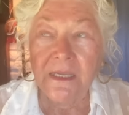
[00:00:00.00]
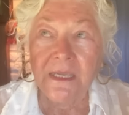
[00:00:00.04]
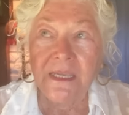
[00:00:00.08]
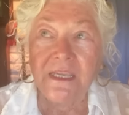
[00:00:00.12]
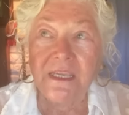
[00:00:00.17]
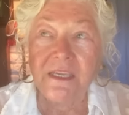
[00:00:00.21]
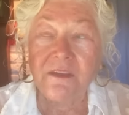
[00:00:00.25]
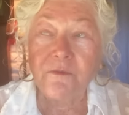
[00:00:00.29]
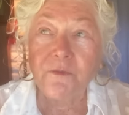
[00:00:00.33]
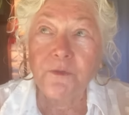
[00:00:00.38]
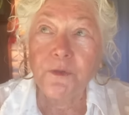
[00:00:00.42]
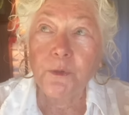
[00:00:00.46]

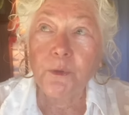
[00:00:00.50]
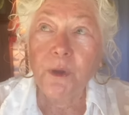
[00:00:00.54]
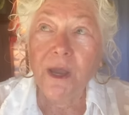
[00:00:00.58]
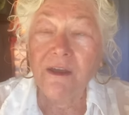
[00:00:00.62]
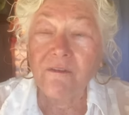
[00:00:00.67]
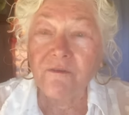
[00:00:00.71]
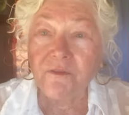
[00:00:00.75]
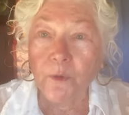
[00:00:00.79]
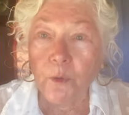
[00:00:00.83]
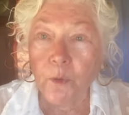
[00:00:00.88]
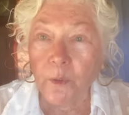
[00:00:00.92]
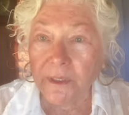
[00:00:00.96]
If you
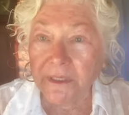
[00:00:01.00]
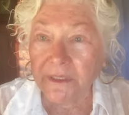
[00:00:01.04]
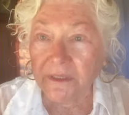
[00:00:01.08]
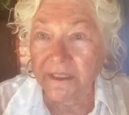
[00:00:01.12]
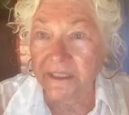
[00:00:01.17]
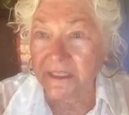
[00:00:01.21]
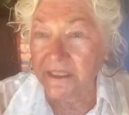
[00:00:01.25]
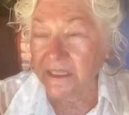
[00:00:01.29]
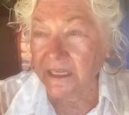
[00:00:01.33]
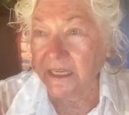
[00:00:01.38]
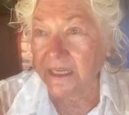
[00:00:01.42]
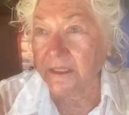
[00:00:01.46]
have
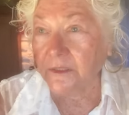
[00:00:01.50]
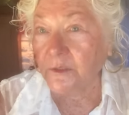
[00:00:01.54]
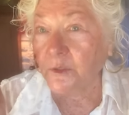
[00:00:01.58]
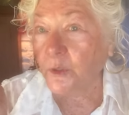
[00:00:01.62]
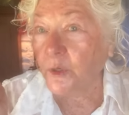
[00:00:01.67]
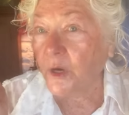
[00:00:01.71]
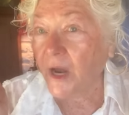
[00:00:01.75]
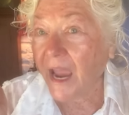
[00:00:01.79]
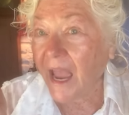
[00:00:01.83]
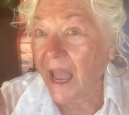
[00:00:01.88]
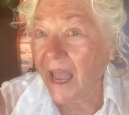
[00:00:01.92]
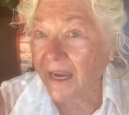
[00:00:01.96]
oily skin
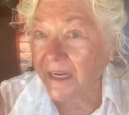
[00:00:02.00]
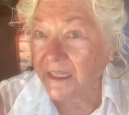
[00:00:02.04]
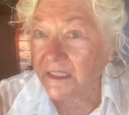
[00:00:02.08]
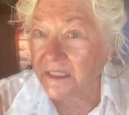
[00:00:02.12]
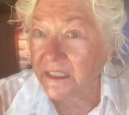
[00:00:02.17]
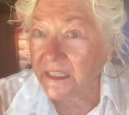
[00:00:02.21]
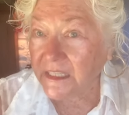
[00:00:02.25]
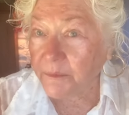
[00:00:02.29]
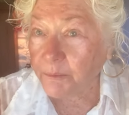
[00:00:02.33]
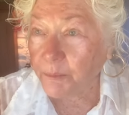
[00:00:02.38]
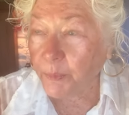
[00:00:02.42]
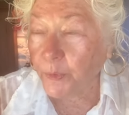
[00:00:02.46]
or
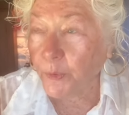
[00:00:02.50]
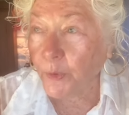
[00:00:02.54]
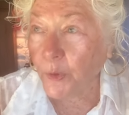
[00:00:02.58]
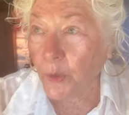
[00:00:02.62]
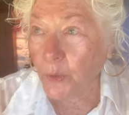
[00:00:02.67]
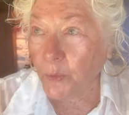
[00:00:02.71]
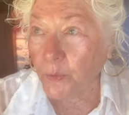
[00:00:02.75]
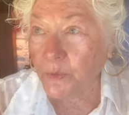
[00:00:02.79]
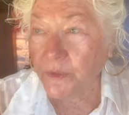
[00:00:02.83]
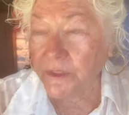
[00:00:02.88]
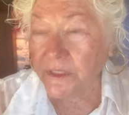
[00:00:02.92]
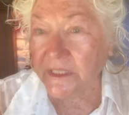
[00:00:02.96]

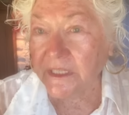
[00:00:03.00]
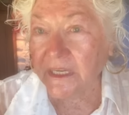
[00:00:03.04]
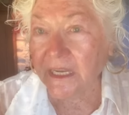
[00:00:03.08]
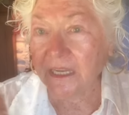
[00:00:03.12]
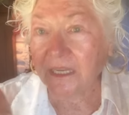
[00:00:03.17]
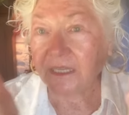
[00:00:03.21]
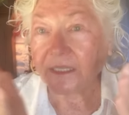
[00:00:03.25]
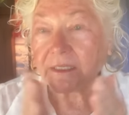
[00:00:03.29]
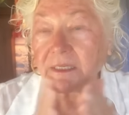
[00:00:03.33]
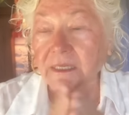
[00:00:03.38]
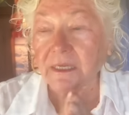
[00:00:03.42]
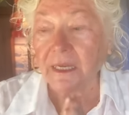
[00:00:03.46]
acne-prone
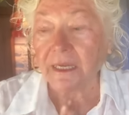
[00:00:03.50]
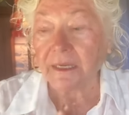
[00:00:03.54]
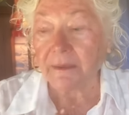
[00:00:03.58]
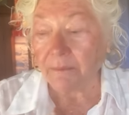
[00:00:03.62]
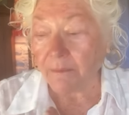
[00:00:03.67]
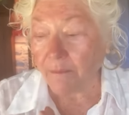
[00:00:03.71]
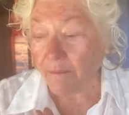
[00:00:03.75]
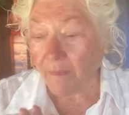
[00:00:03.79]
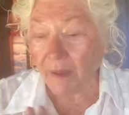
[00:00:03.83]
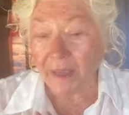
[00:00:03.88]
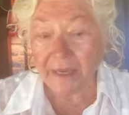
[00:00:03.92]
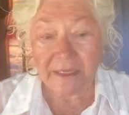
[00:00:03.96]
skin,
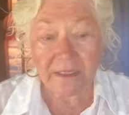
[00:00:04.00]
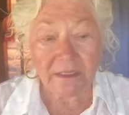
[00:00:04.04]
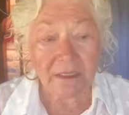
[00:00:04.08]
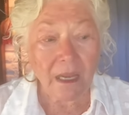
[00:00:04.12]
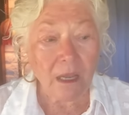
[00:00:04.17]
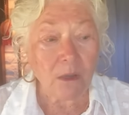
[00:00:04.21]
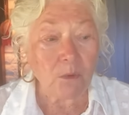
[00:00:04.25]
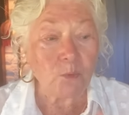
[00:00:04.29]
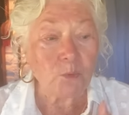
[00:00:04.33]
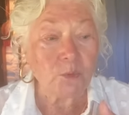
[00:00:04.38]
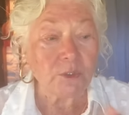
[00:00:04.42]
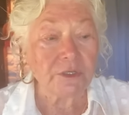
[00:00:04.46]
it might
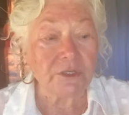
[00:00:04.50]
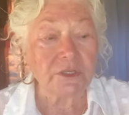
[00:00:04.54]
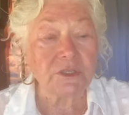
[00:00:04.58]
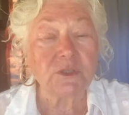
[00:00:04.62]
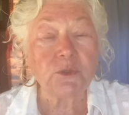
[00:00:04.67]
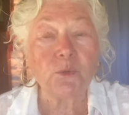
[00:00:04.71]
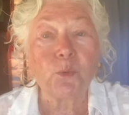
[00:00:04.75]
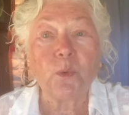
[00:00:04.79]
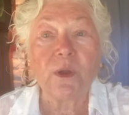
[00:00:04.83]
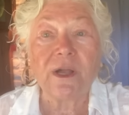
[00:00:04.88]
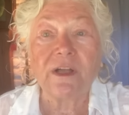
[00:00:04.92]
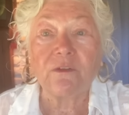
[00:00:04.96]
not work
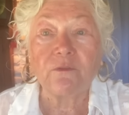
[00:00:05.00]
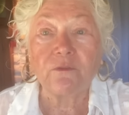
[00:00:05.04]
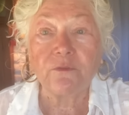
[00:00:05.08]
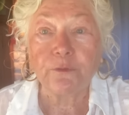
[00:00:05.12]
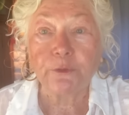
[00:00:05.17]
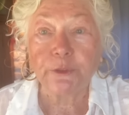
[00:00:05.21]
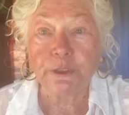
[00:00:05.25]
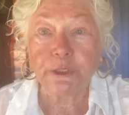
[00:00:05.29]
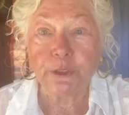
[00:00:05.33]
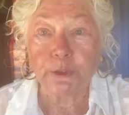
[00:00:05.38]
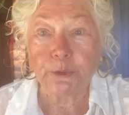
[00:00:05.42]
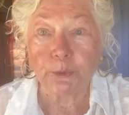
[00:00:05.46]
as well
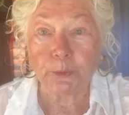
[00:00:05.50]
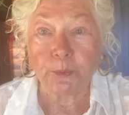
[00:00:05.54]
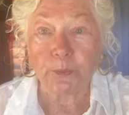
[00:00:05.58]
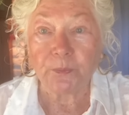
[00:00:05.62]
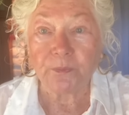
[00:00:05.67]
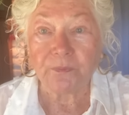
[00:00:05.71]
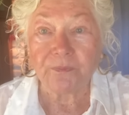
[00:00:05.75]
for you.